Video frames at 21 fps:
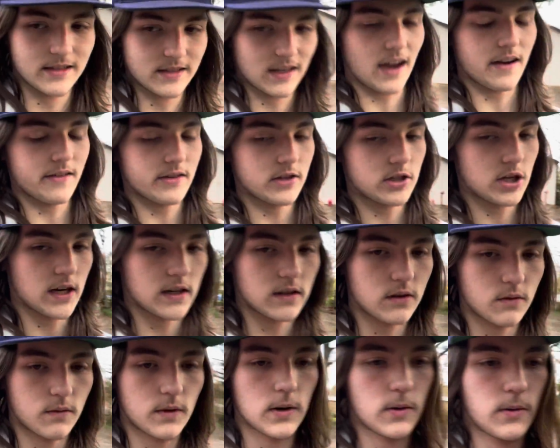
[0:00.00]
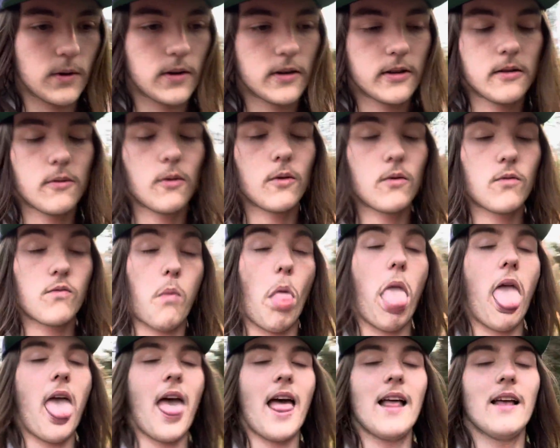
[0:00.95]
I haven't checked the
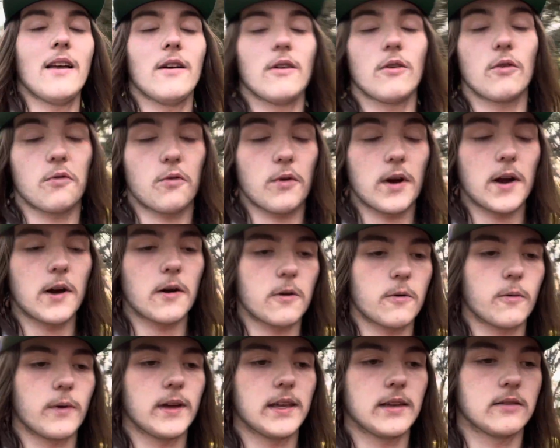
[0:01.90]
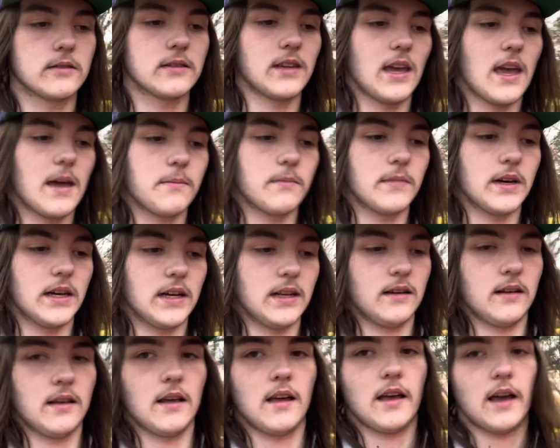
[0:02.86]
rear wheels yet, but
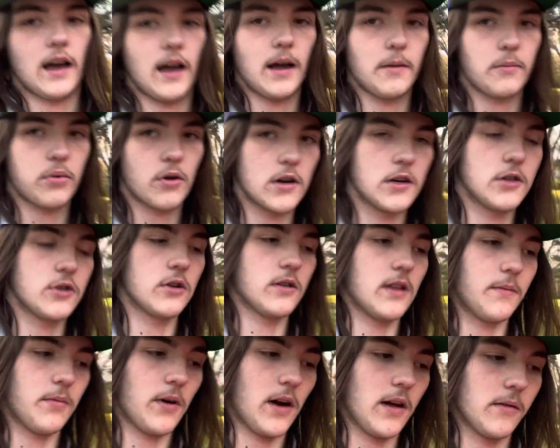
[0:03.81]
I'm pretty sure they